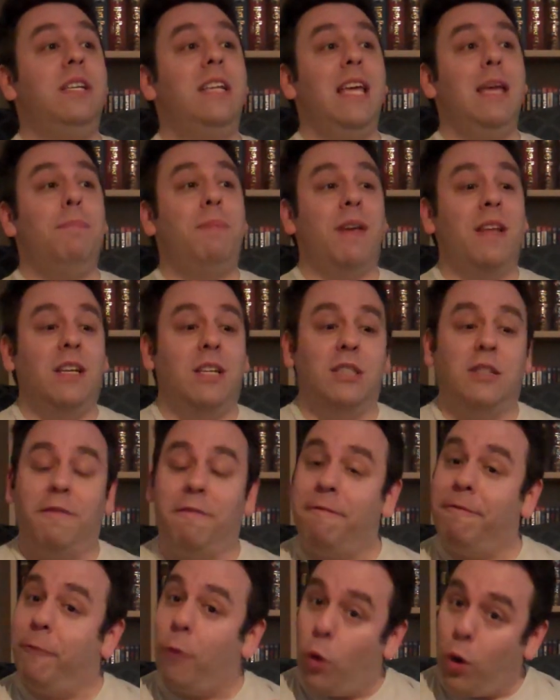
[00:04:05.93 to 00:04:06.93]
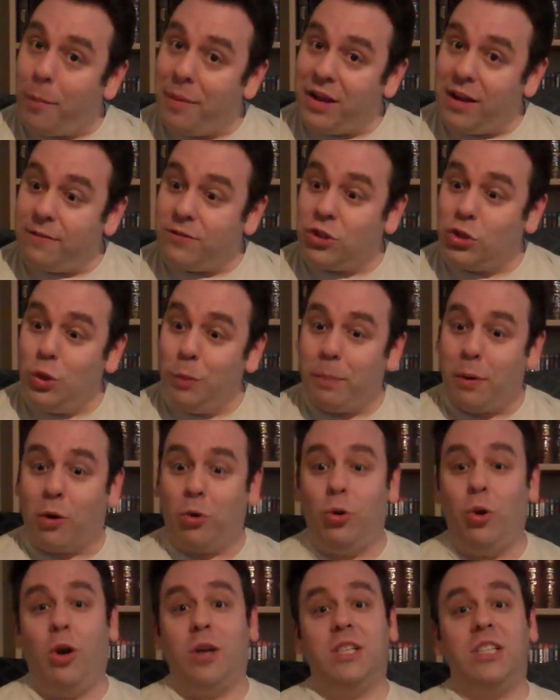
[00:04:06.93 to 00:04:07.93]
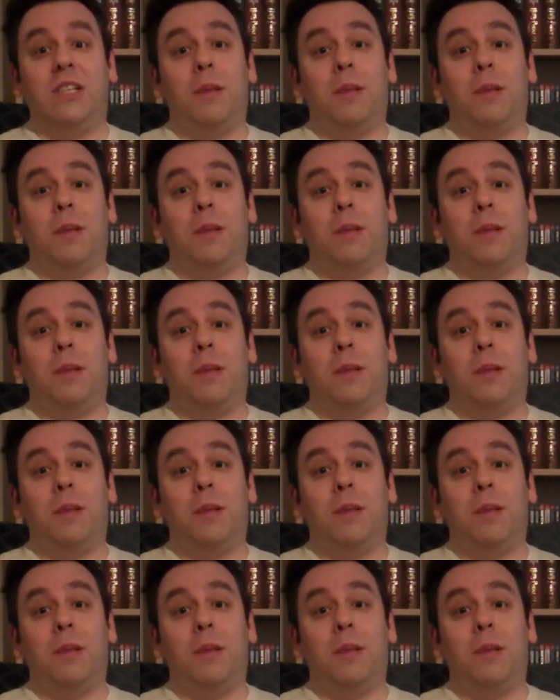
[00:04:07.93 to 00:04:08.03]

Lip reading: deep into the forming of Super Crooks.